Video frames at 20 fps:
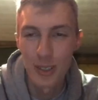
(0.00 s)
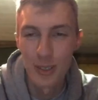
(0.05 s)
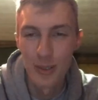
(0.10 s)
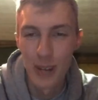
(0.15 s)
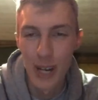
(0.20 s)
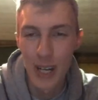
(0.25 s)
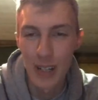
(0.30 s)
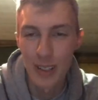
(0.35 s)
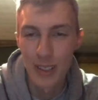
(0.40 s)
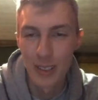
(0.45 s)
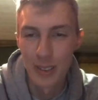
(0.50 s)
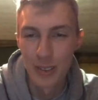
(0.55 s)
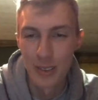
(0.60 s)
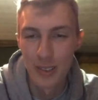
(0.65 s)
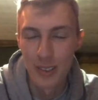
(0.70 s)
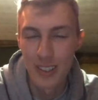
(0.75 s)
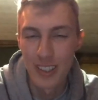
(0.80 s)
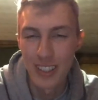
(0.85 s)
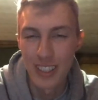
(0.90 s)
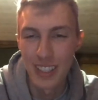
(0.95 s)
your values,
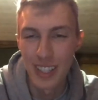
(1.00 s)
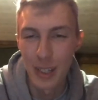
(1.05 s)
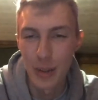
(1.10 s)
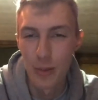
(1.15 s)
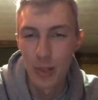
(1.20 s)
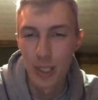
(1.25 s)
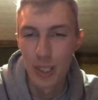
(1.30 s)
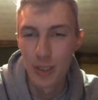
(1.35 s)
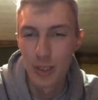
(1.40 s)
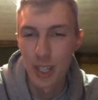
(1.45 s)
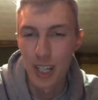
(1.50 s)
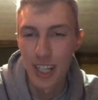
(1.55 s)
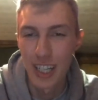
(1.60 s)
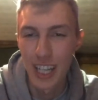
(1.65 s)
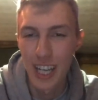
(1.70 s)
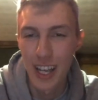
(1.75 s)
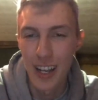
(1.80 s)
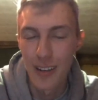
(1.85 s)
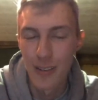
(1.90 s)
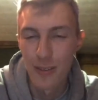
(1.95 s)
really. Like, what are you trying to
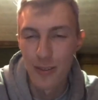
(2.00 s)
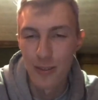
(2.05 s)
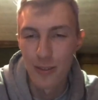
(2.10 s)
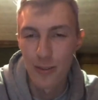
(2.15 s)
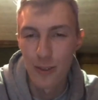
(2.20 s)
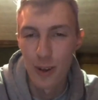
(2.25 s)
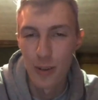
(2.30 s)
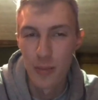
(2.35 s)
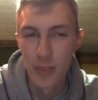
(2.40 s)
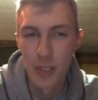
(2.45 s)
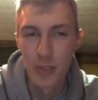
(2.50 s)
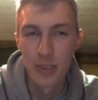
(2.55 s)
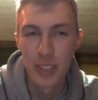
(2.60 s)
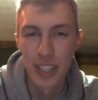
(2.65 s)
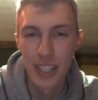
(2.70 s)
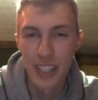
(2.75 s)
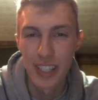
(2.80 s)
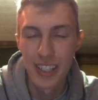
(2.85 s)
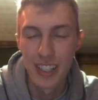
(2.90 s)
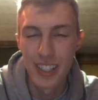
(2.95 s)
get from
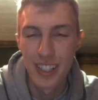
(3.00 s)
music?